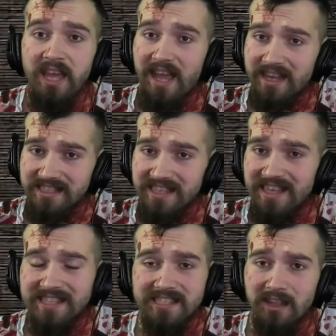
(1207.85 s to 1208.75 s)
I can see
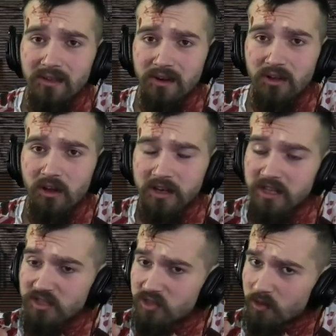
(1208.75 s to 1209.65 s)
that it's still
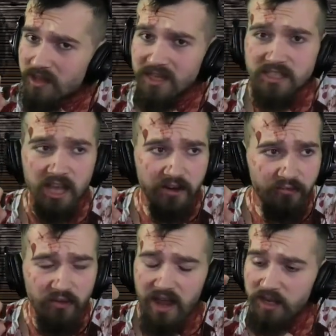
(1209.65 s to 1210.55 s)
recording, so things are
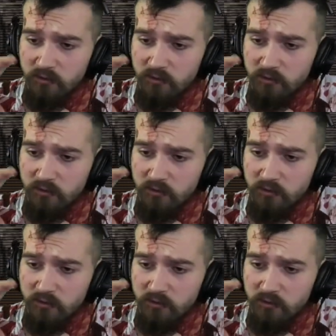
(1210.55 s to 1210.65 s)
fine.